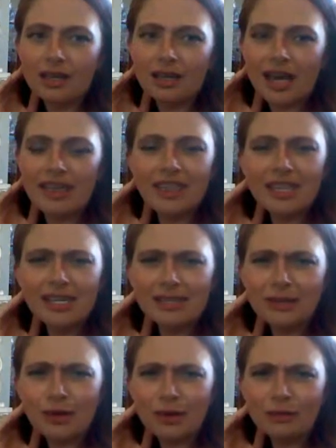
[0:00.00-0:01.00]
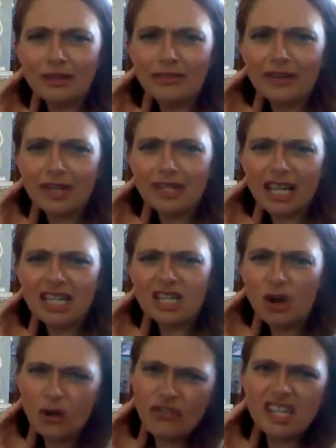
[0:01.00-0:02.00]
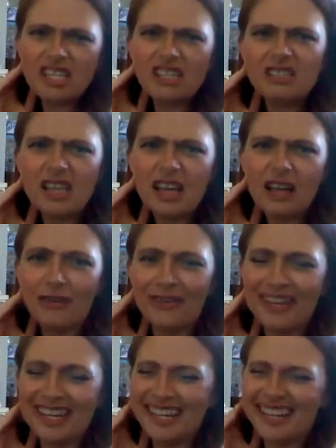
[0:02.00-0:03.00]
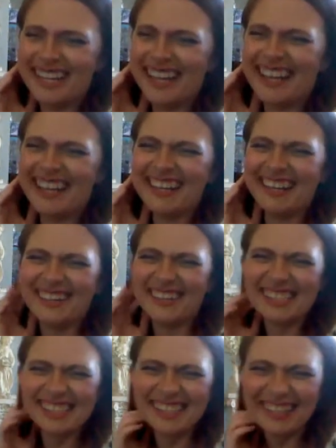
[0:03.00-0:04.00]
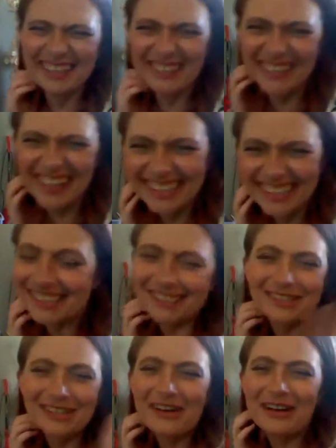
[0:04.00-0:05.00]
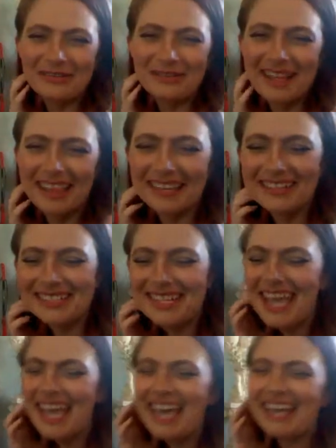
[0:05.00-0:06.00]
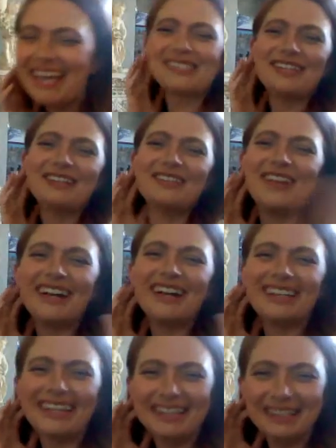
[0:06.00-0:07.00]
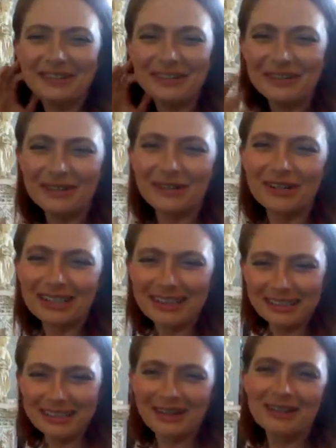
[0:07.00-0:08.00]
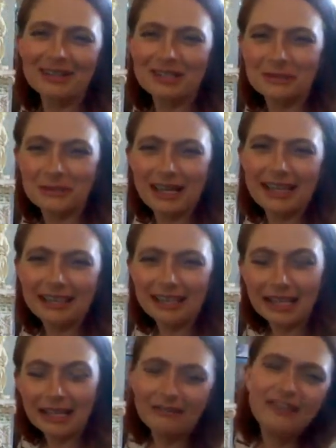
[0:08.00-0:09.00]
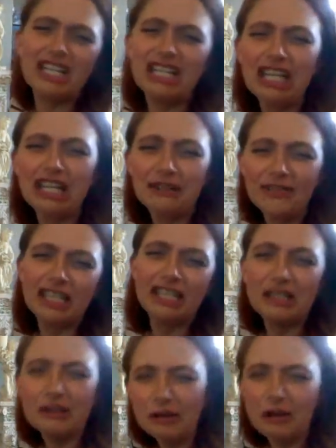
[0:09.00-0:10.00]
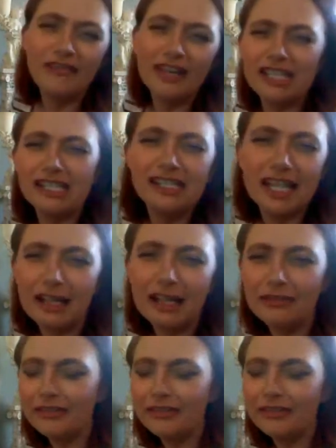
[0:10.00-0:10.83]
I think he told my friend, like, go fuck yourself. But it was in a very, sorry for my language, it was in a very, like, New York, like, harsh way, like, fuck you, go fuck yourself.